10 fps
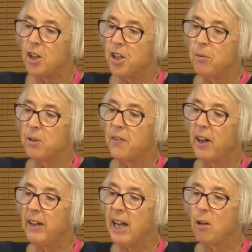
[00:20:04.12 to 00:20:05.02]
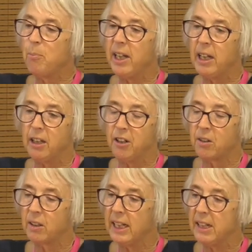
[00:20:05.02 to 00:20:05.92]
She was very happy in
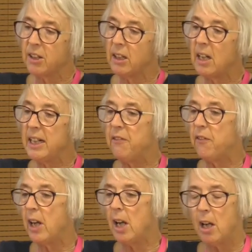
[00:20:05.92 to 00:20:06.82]
her later life.